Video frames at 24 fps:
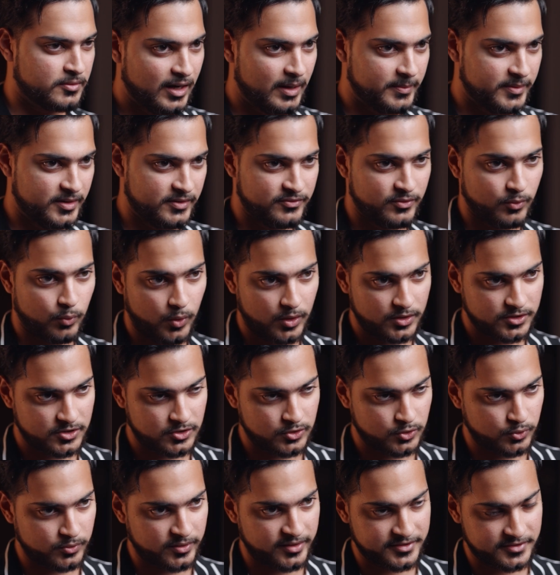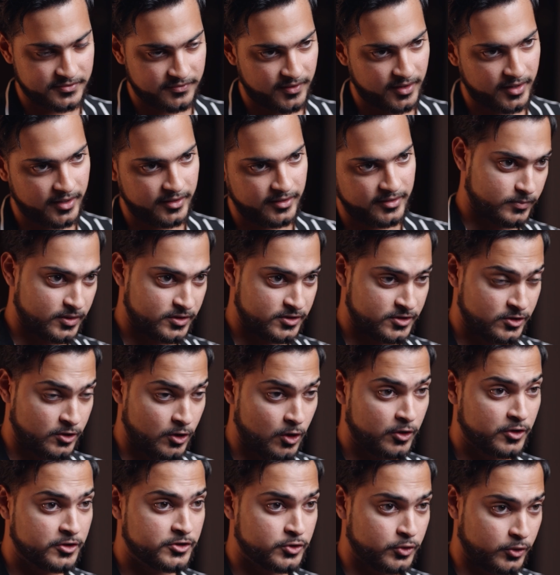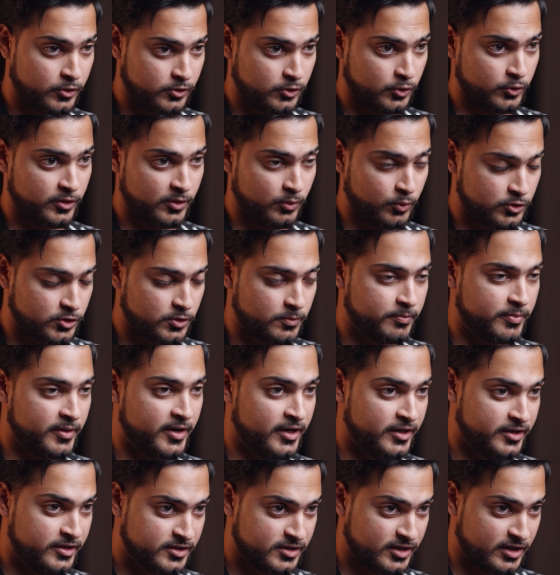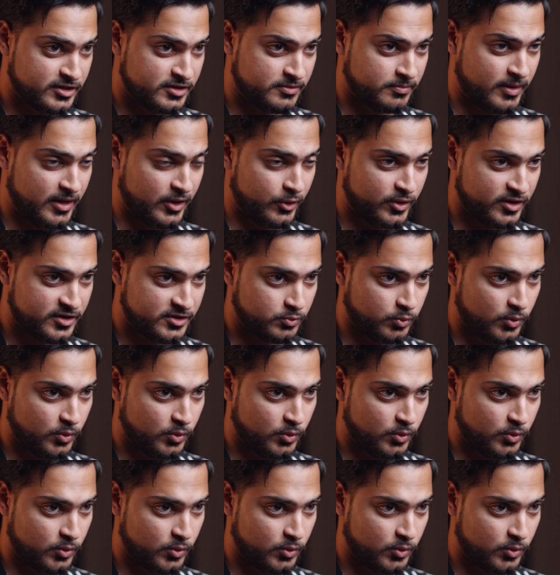I mean, if you want to, it's fine, as long as you're including what you're paid as about as